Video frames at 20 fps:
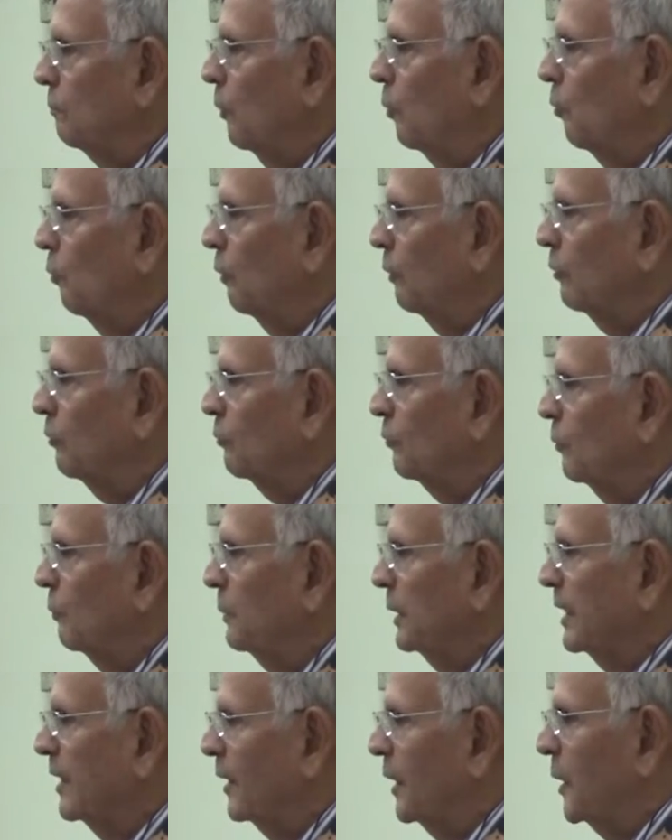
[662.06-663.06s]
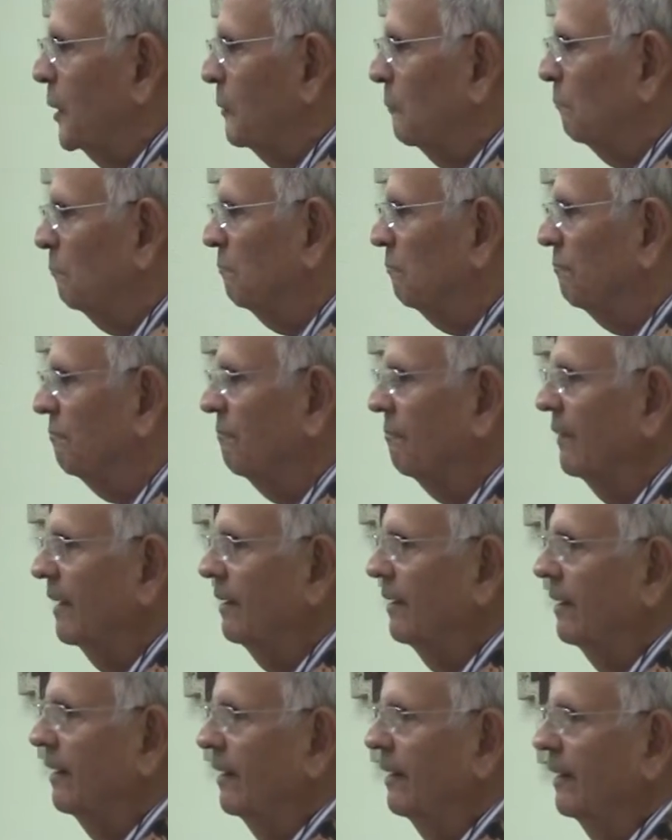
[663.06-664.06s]
boys will become.
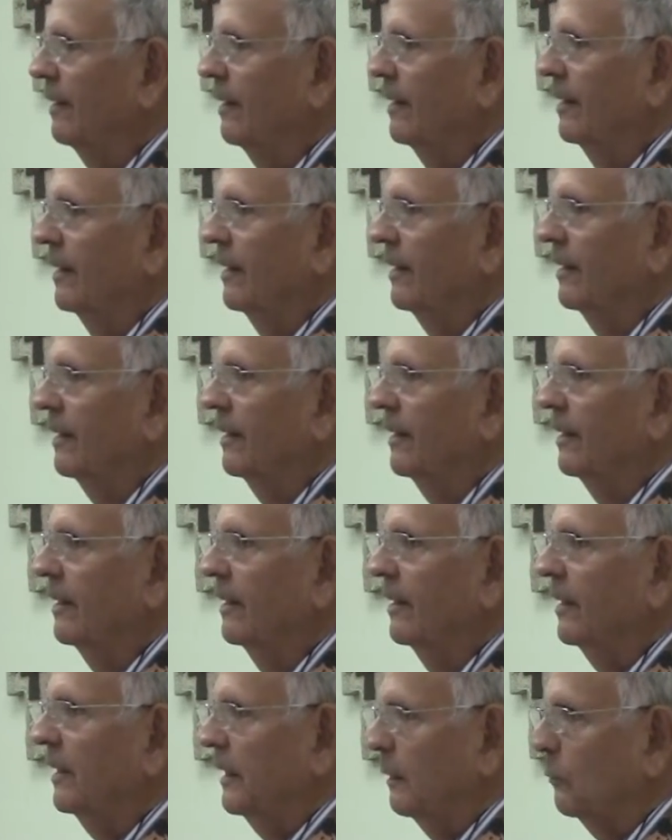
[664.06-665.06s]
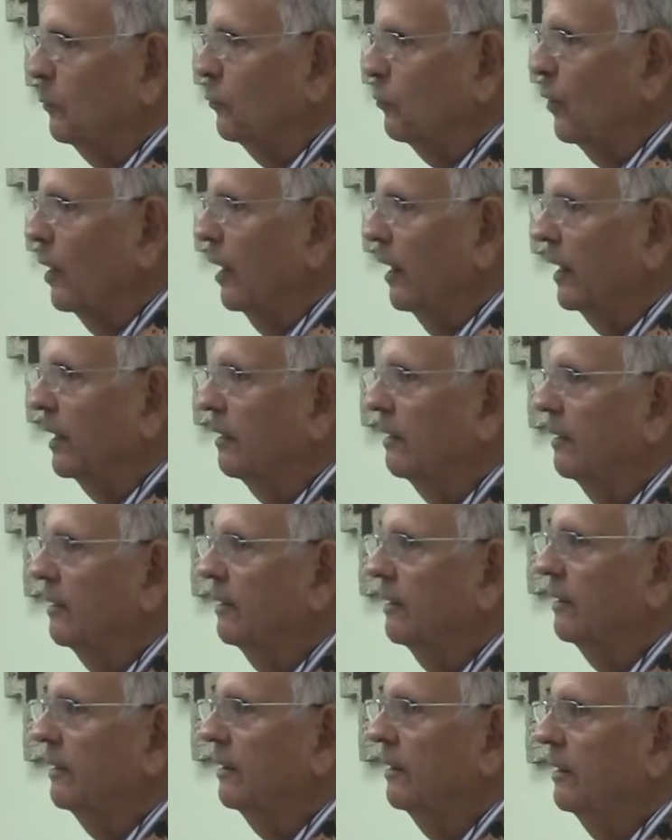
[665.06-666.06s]
And he was right.
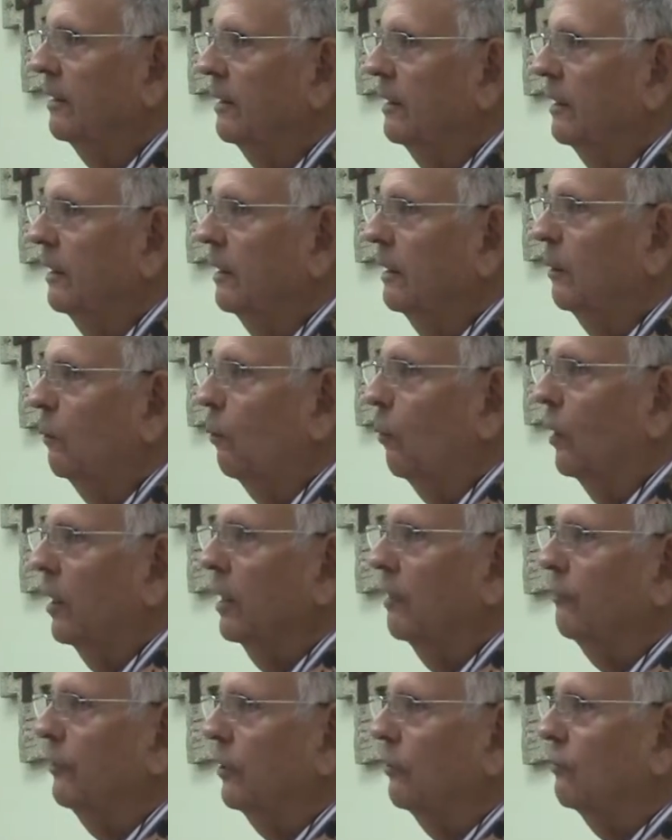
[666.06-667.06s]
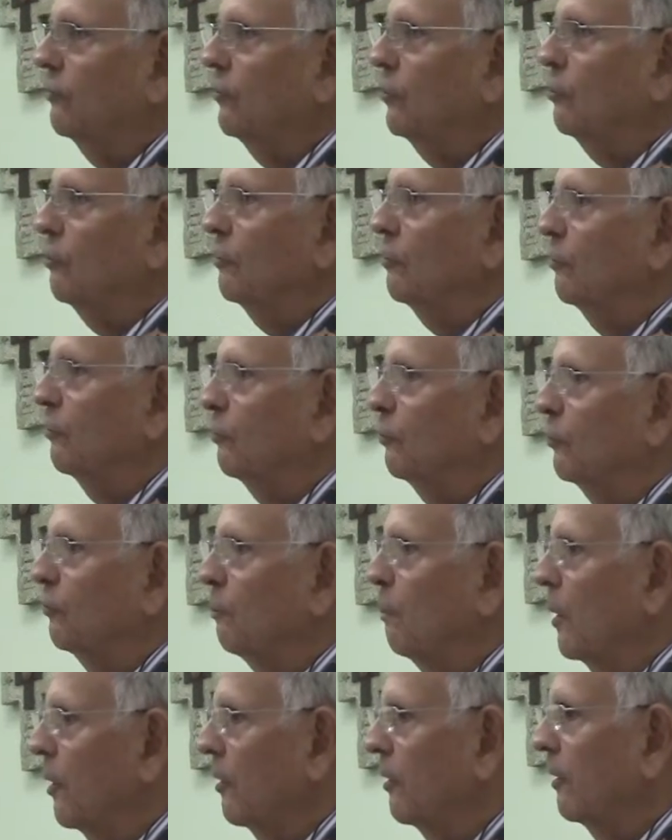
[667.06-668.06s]
One of his students was
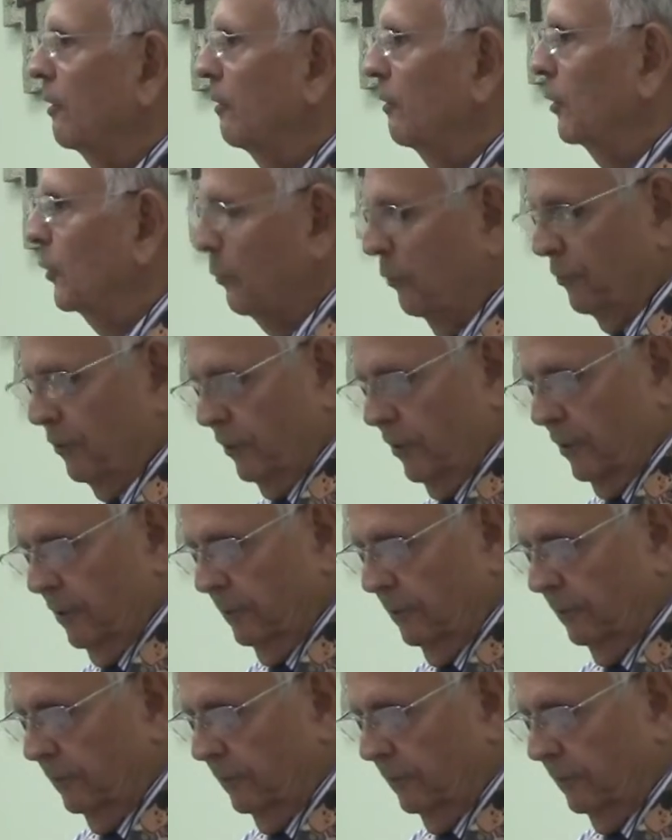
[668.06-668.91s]
Martin Luther.